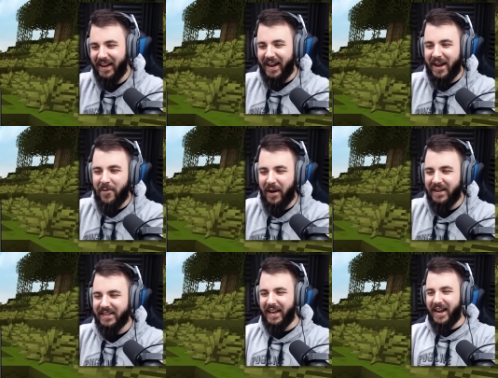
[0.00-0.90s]
He won't.
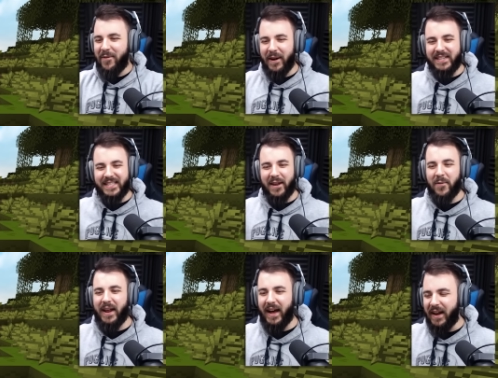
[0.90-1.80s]
He won't settle
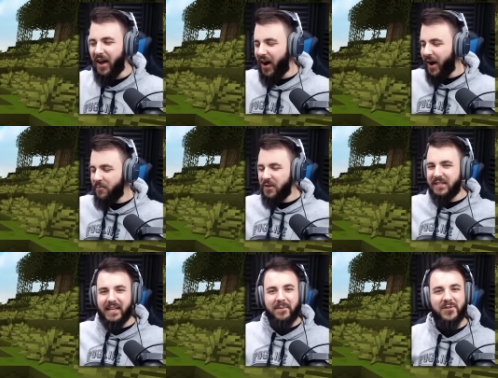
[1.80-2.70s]
down. I'm
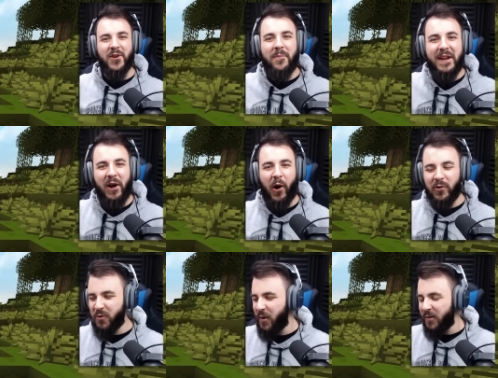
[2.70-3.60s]
using up so many
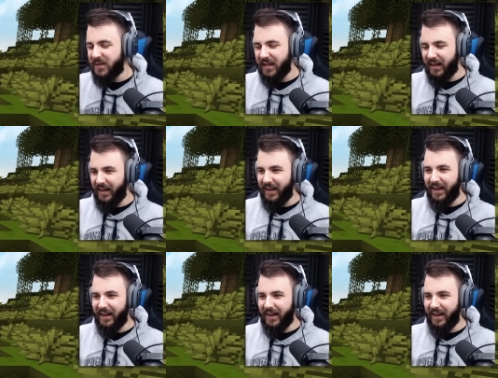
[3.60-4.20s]
Ultra Balls today.